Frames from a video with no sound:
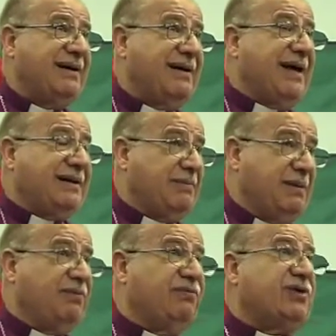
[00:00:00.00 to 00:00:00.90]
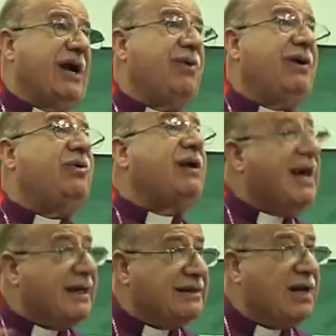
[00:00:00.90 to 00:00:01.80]
like the people of Taiwan or
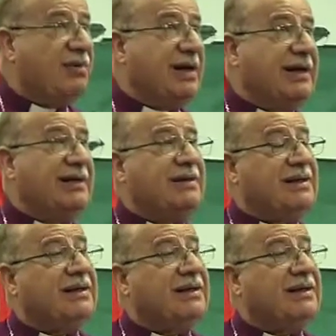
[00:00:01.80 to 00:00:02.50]
like Taiwan and